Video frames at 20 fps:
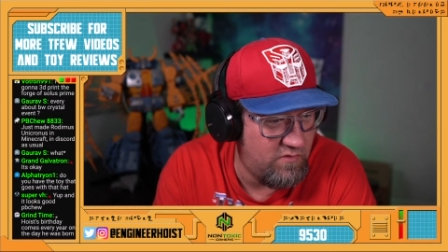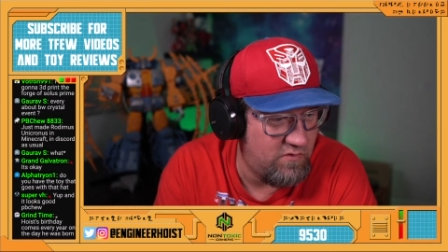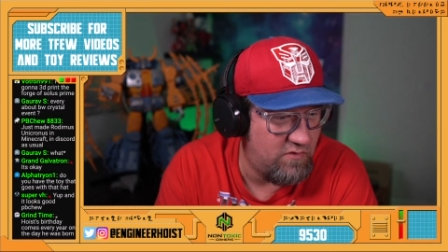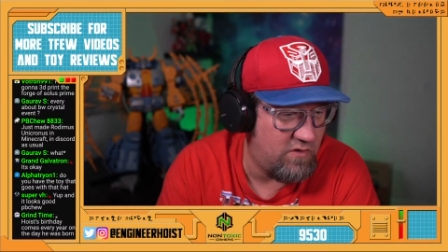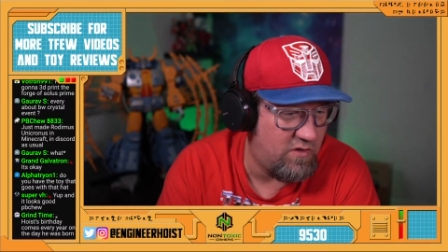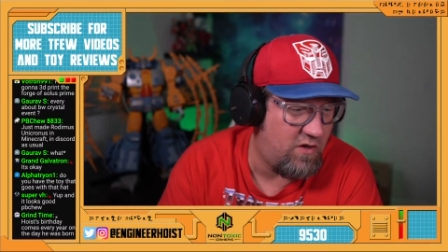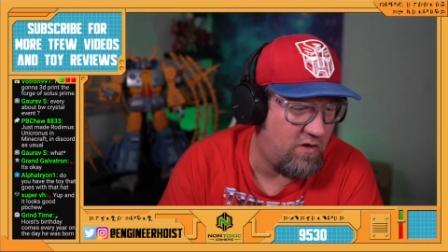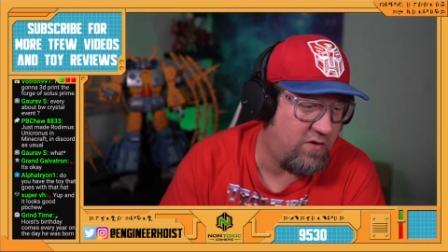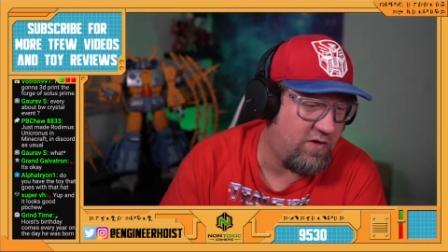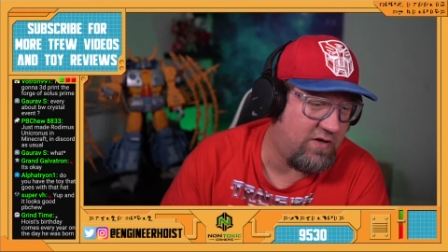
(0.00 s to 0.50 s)

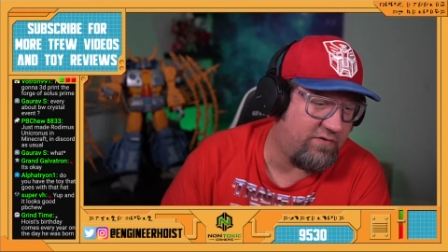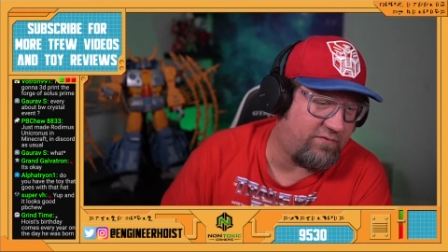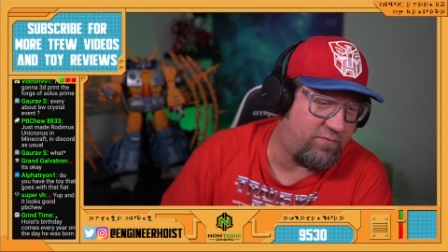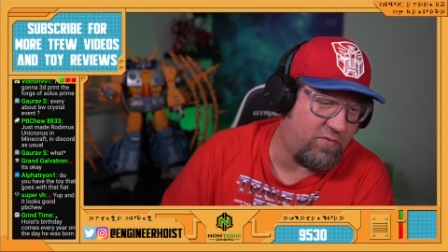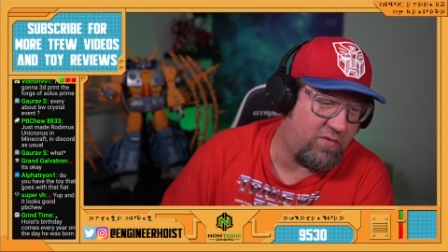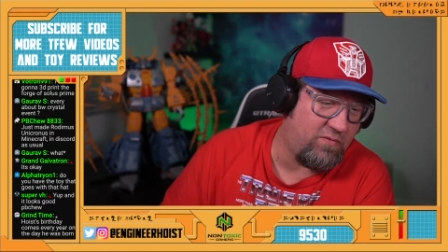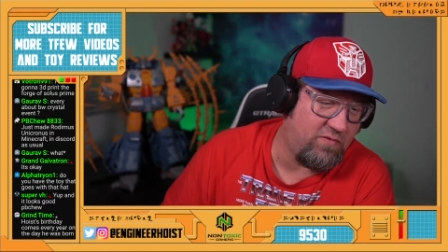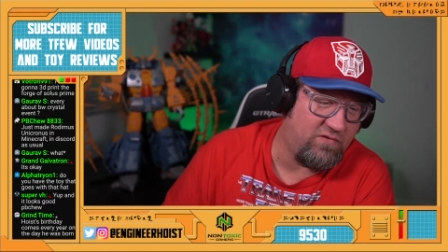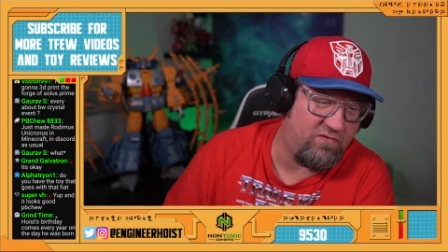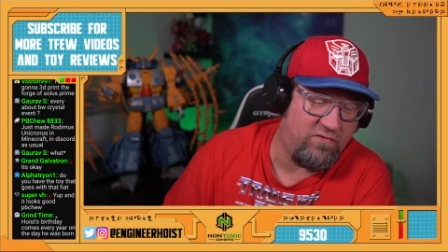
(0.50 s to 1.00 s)
Oh yes,
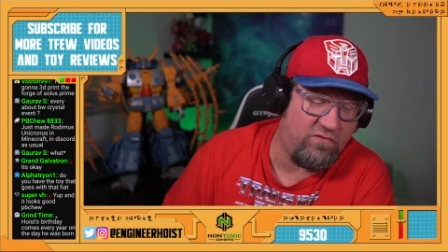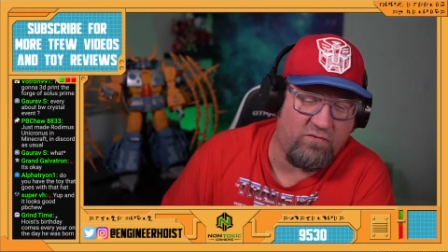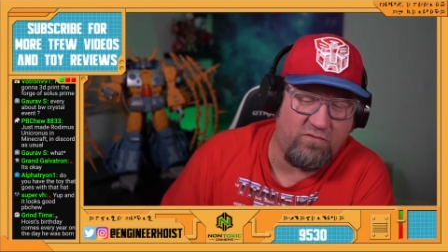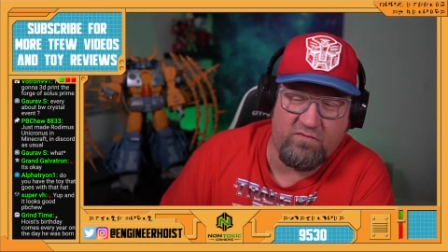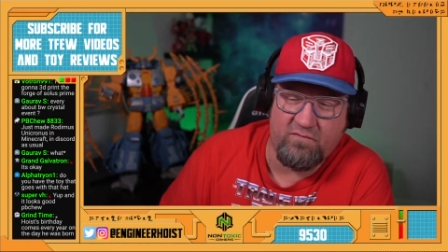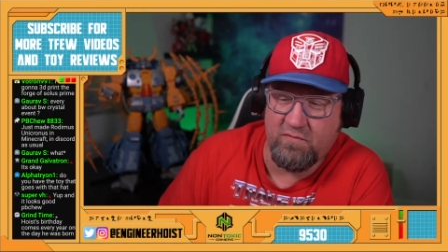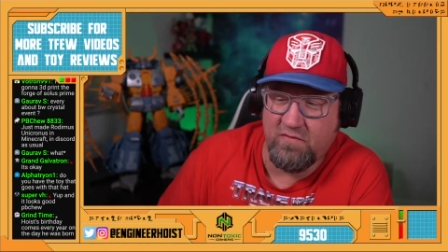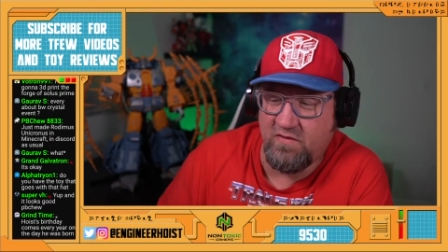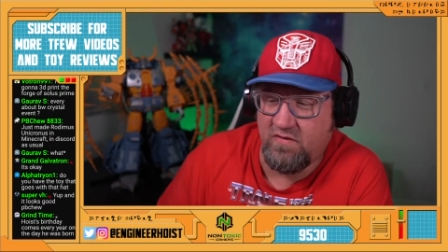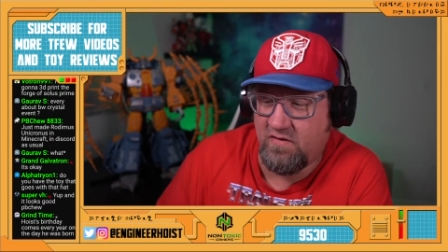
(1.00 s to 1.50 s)
Pikachu's
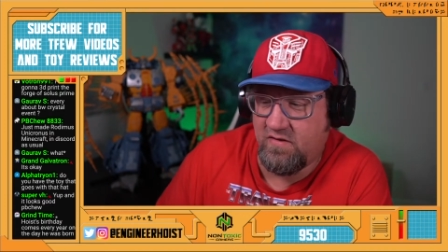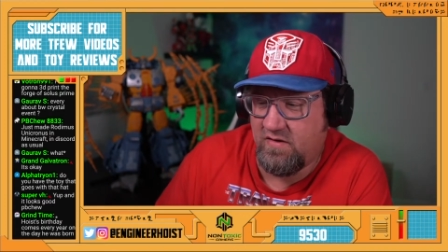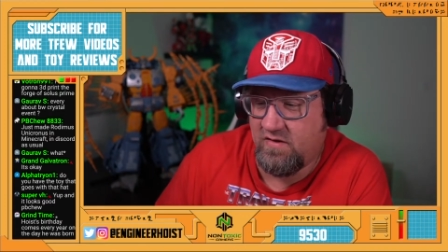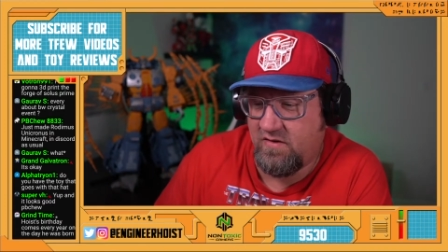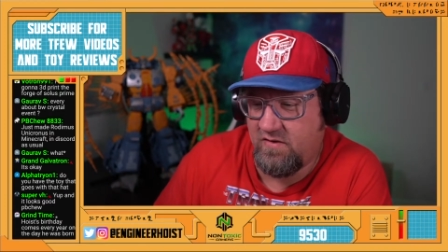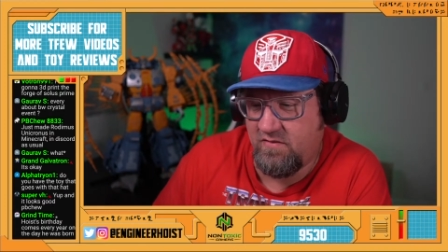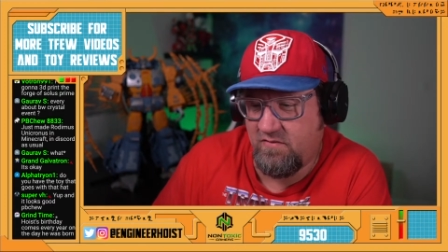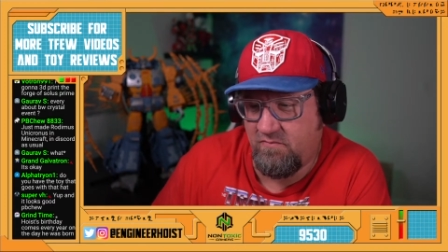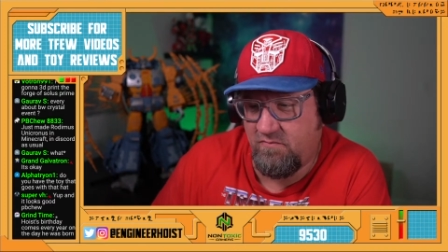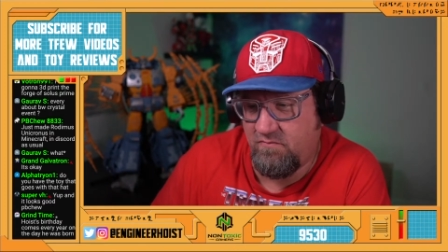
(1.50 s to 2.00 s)
been
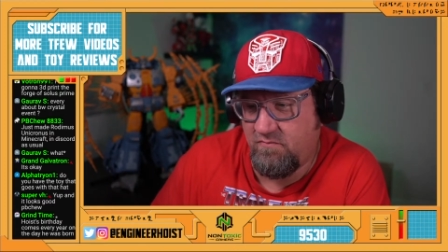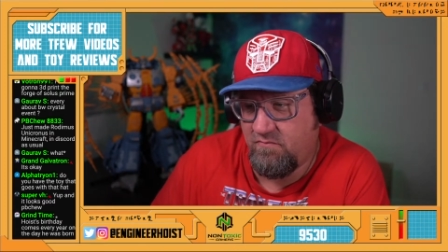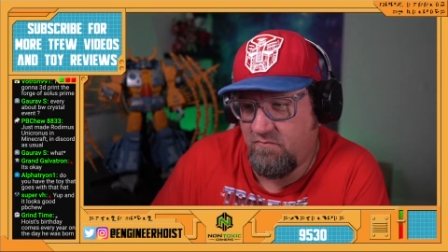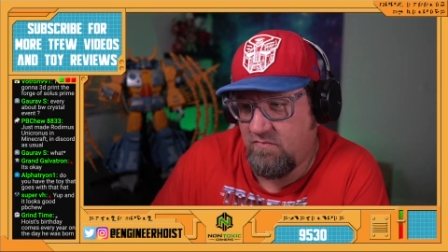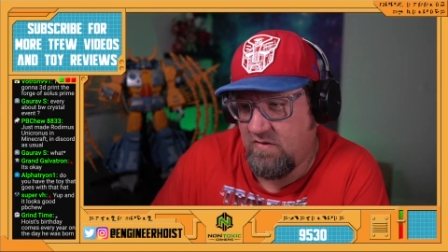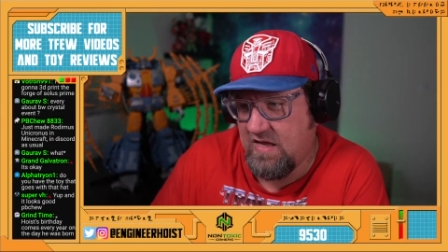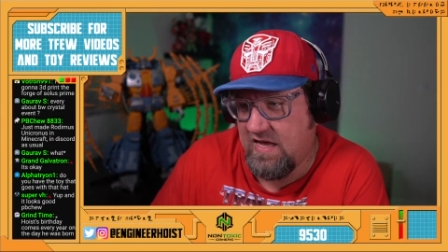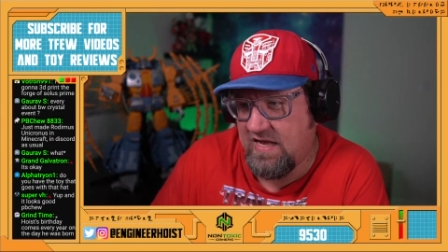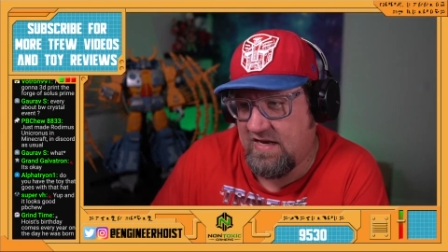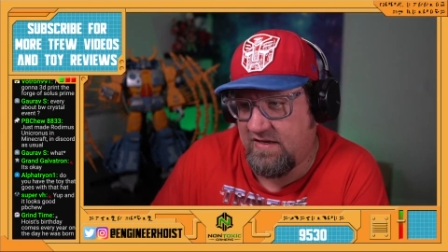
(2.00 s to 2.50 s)

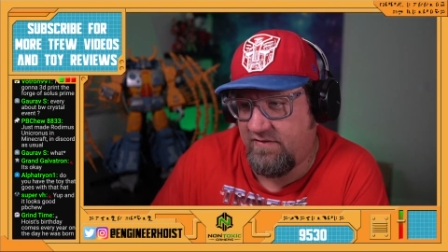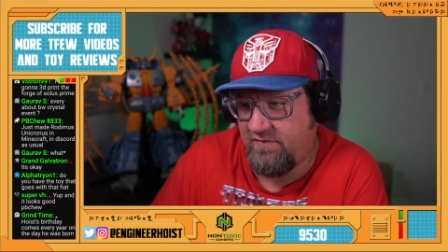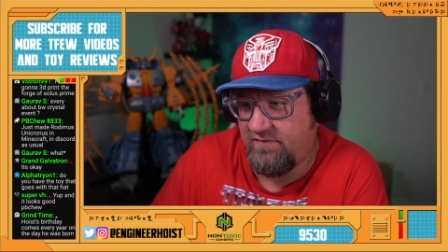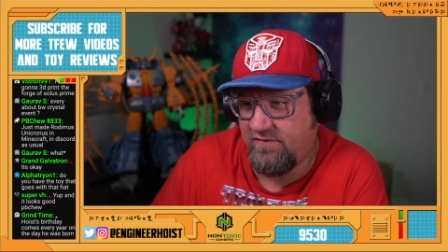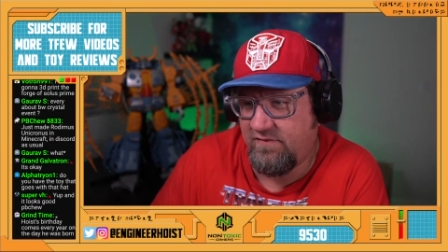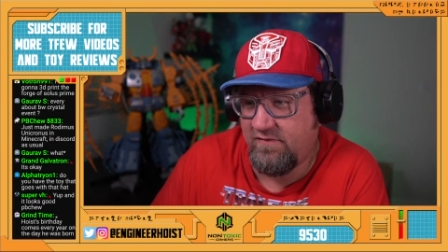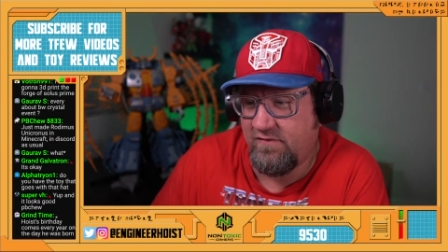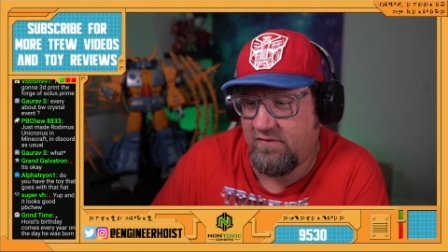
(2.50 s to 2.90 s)
at it